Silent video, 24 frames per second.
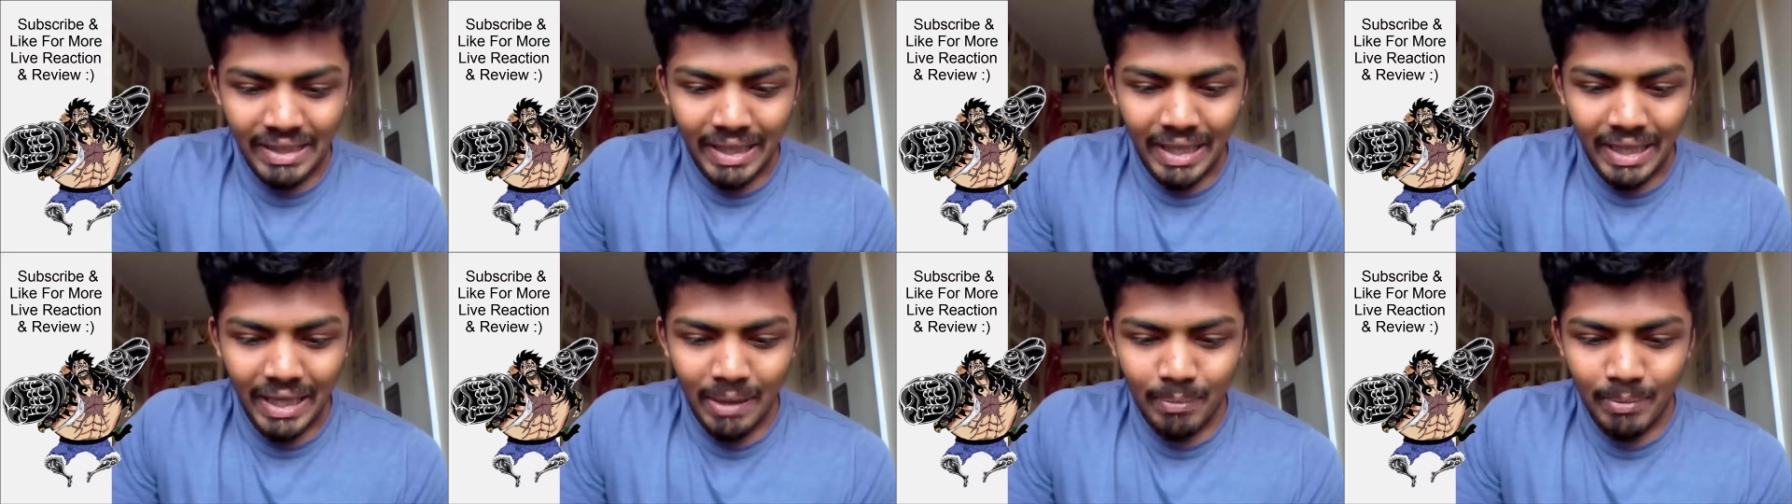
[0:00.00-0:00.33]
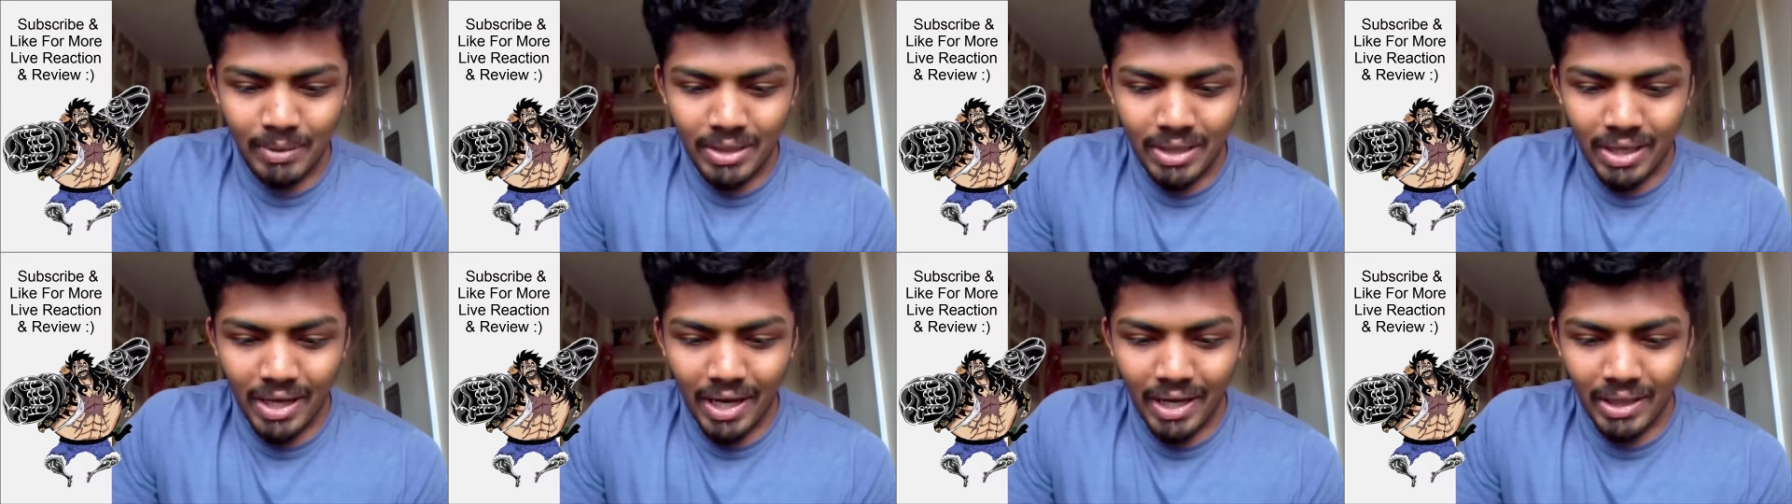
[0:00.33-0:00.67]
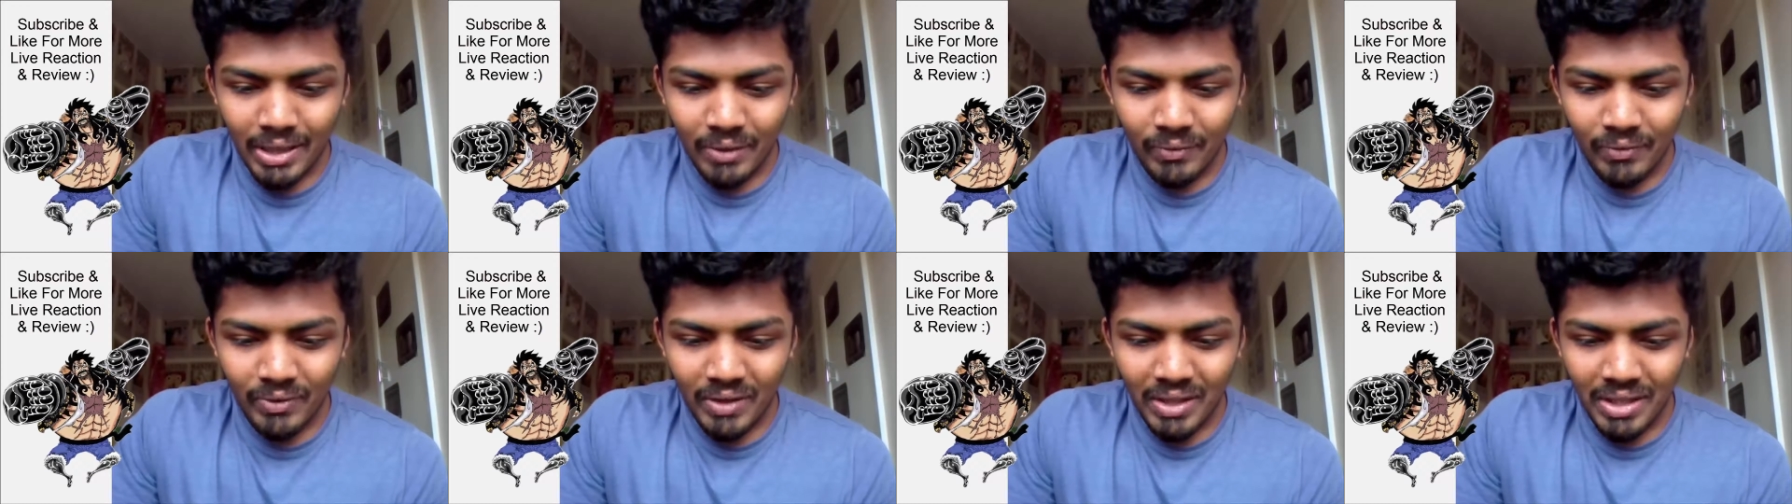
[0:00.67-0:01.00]
keep
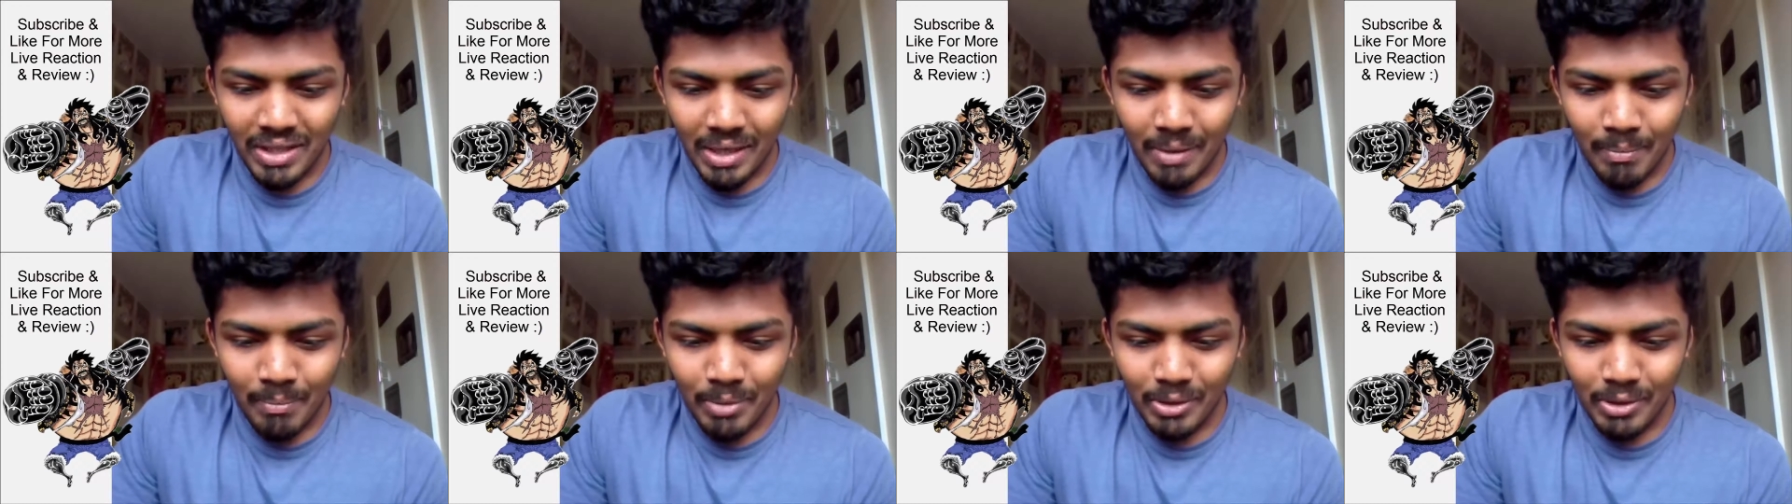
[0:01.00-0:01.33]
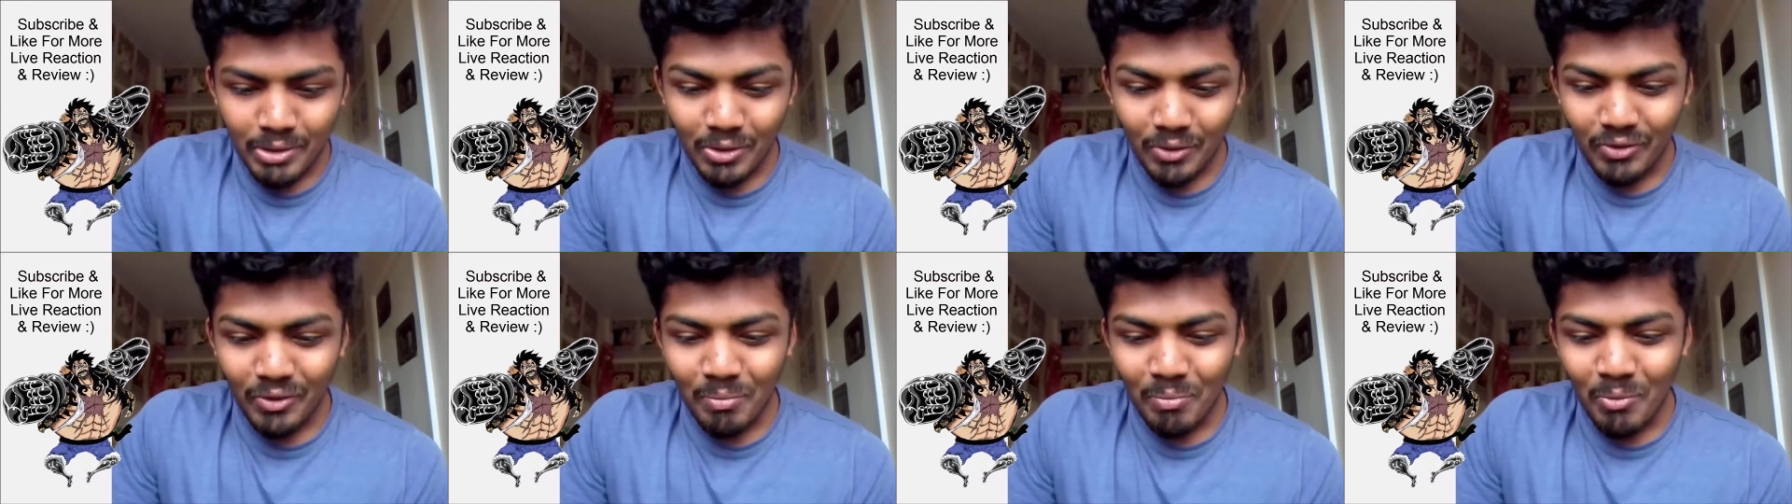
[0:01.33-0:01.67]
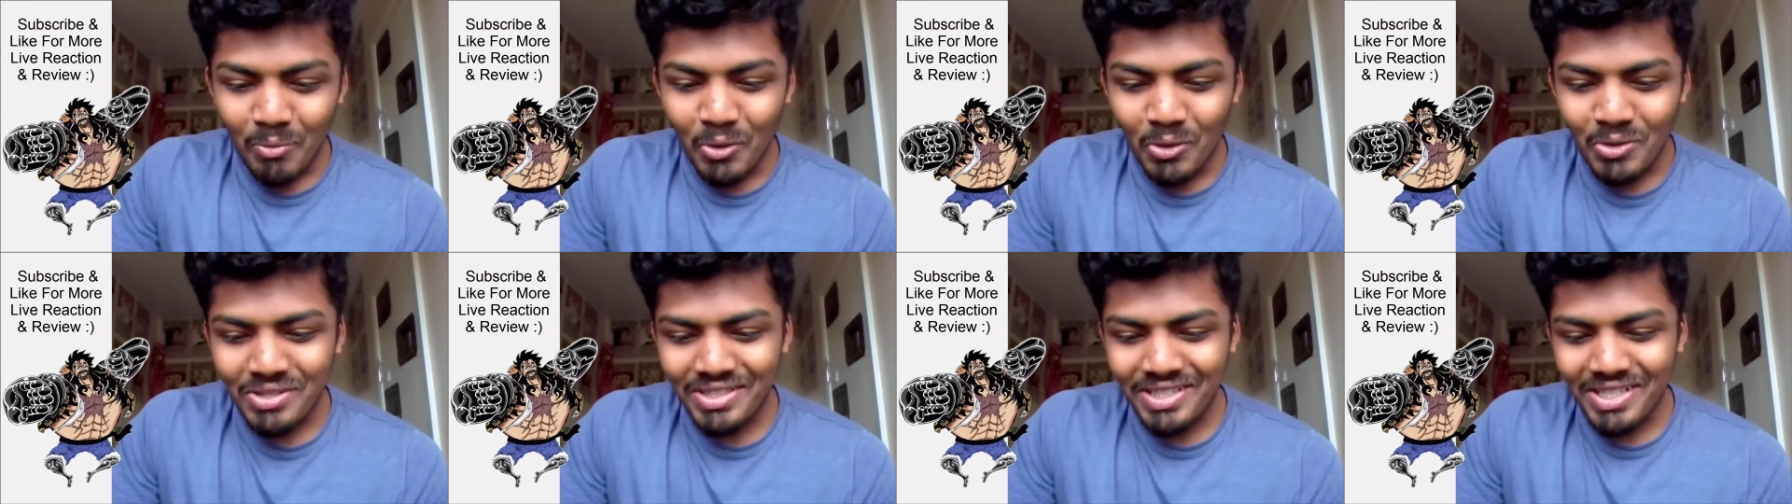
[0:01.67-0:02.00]
track of the numbers of the
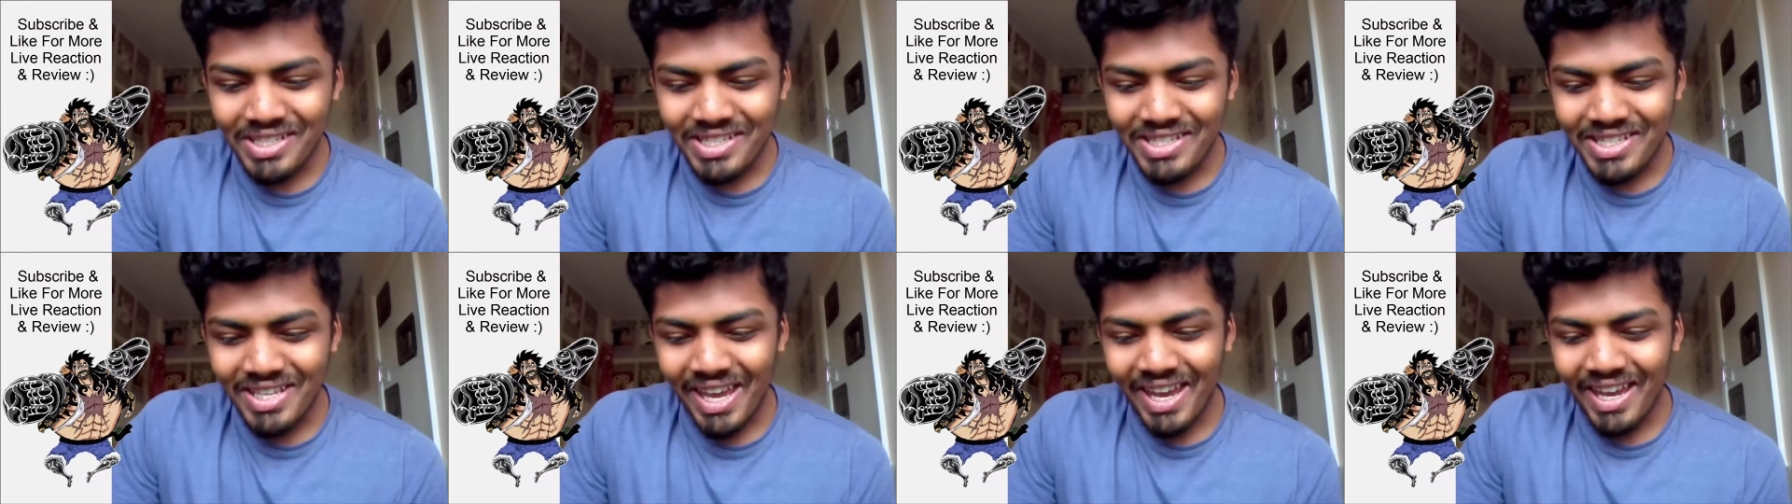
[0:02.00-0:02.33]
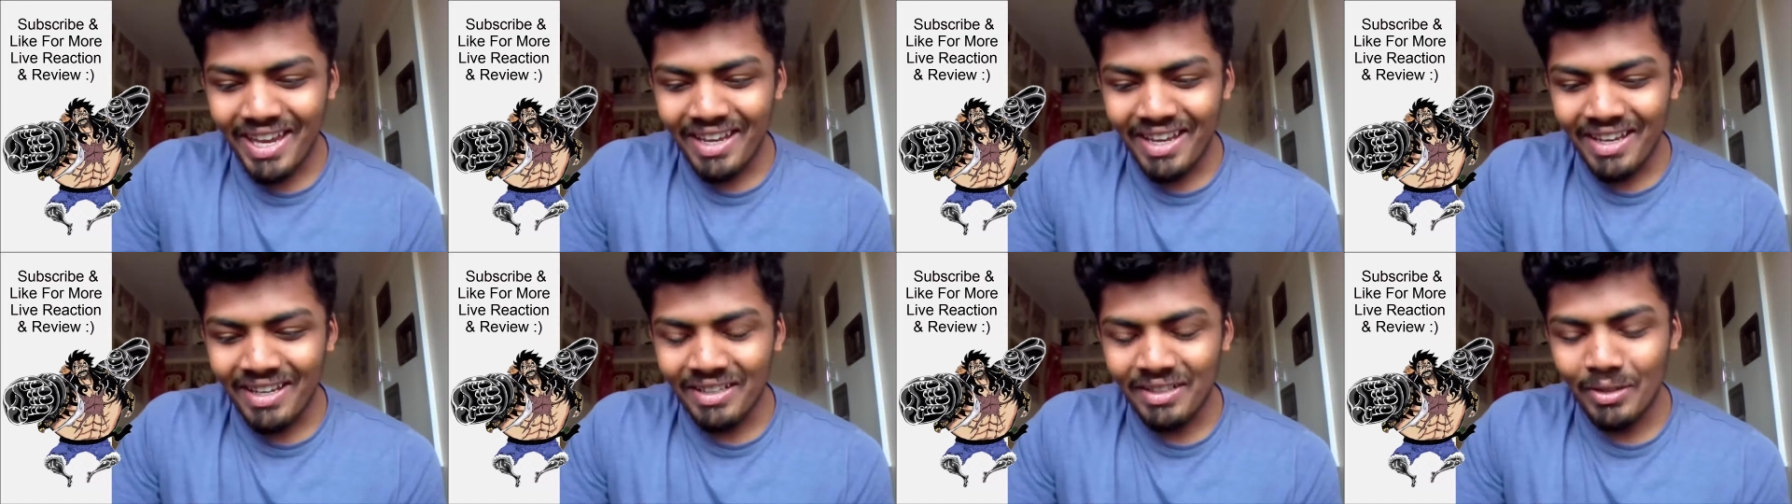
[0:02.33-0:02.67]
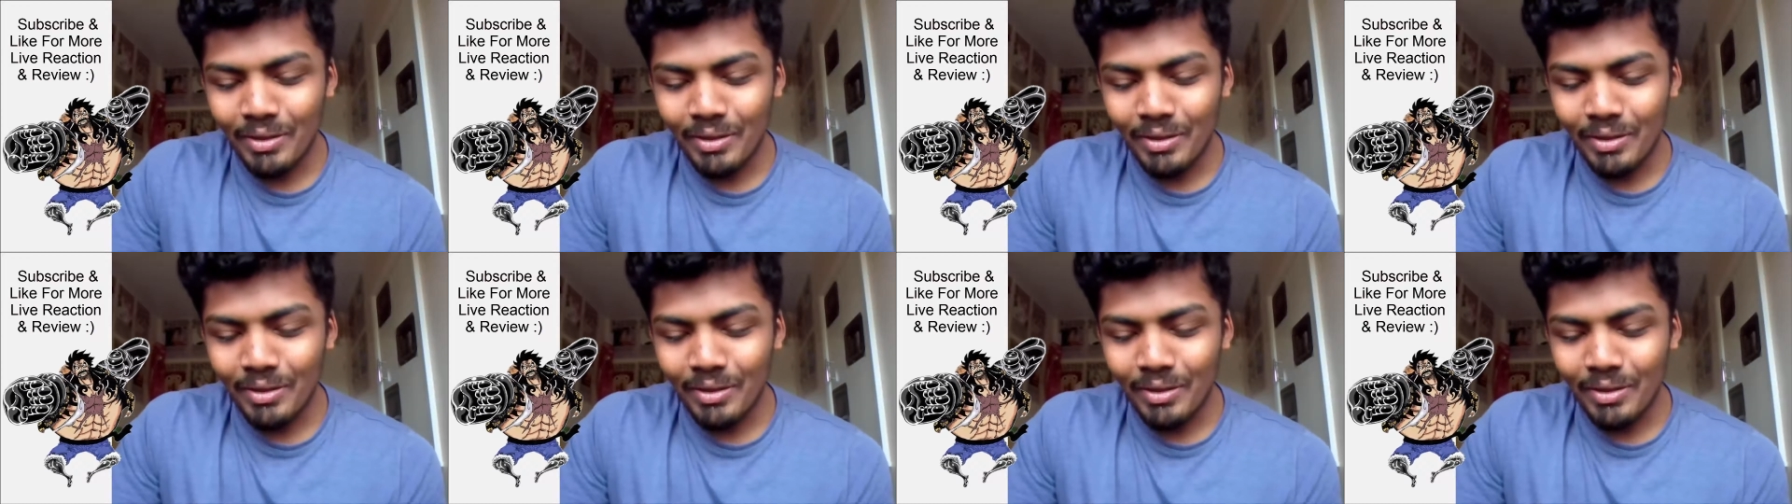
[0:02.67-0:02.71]
monsters here.